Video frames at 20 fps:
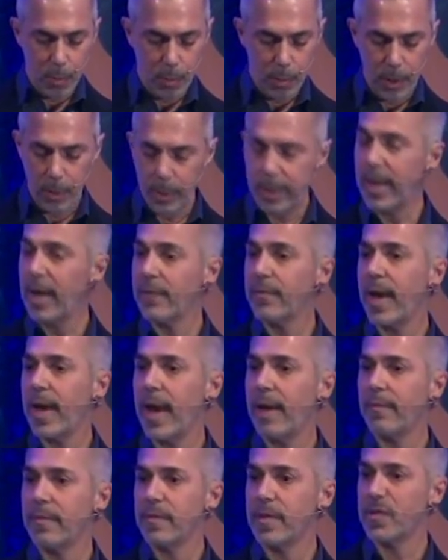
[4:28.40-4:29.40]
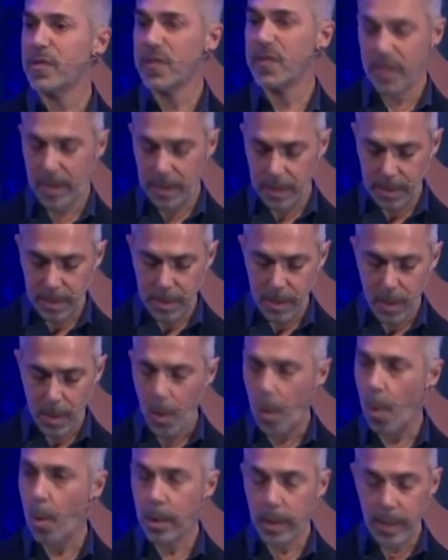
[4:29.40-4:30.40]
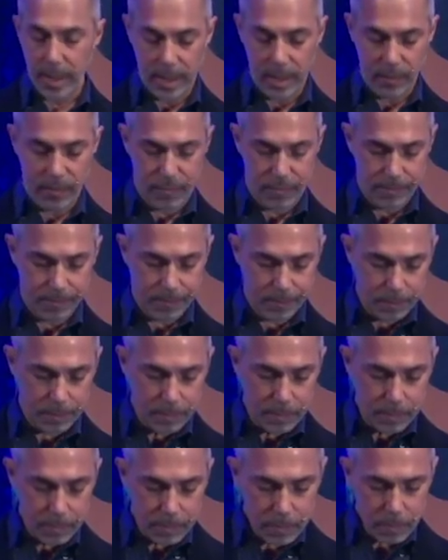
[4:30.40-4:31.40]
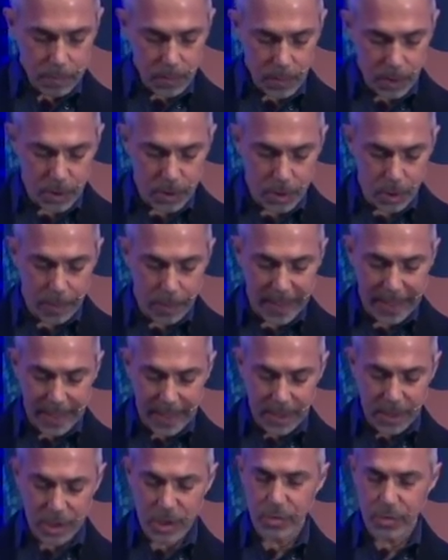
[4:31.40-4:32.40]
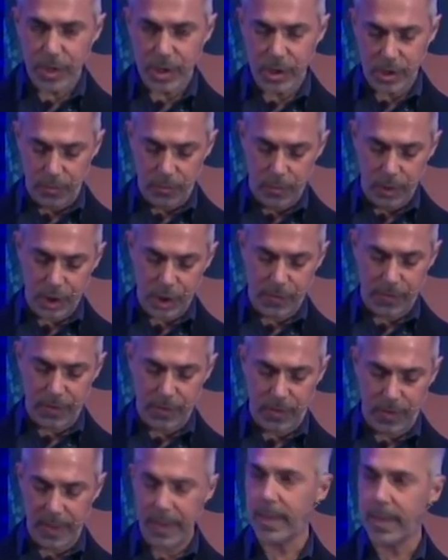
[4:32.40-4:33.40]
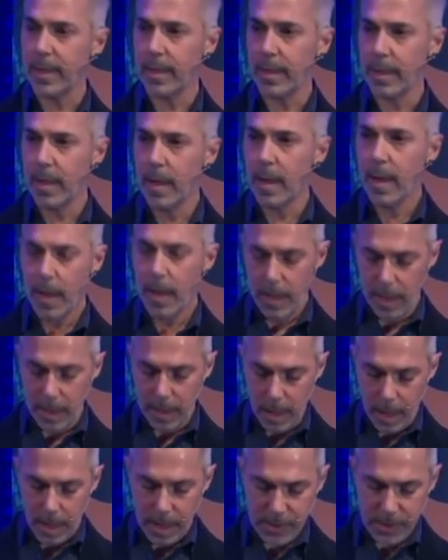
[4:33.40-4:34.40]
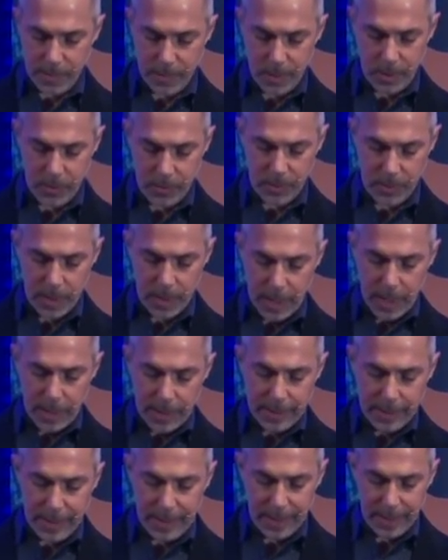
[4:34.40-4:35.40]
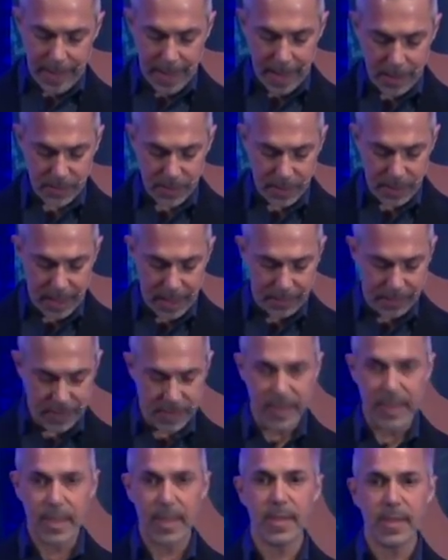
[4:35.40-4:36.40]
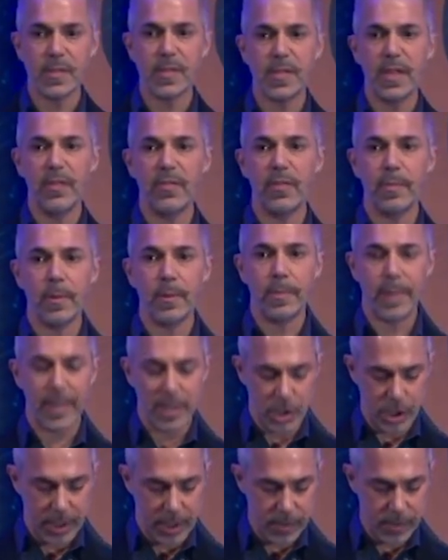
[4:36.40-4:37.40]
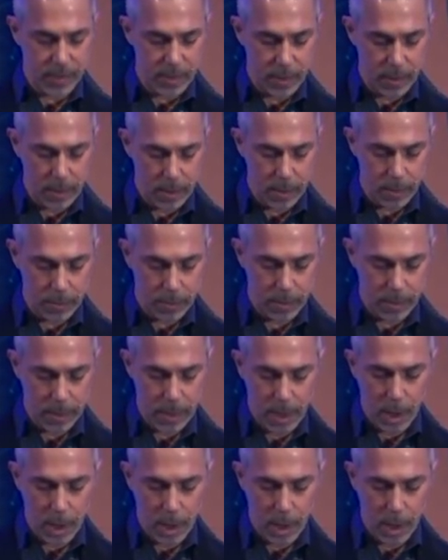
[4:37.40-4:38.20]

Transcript: we would never have the sun or life. So, by any stretch of wishful thinking, a cosmos that allows life is inconceivable by chance alone.